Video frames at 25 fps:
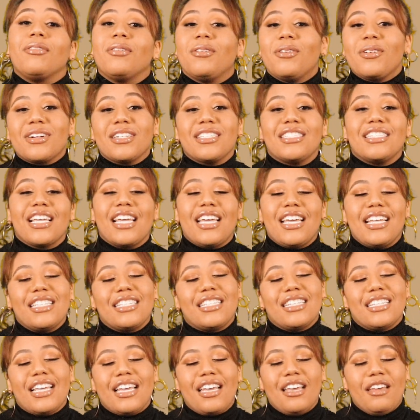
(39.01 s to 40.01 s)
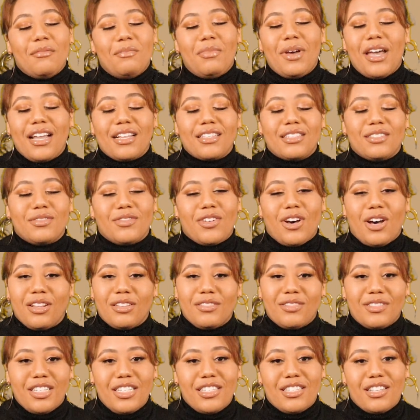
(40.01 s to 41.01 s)
in order to get into the impact of
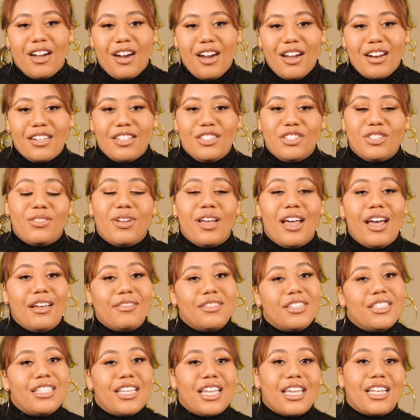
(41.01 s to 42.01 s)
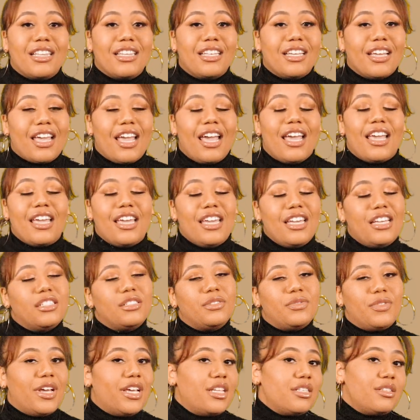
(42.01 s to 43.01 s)
all of these artists, you have to take a look at
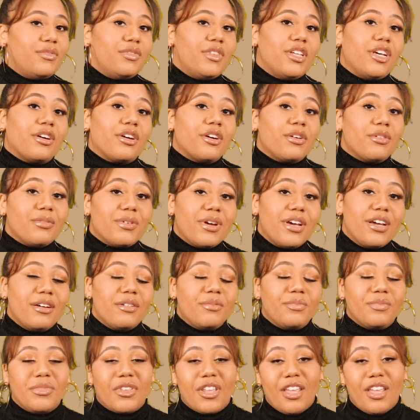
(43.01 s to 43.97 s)
each phase of their career.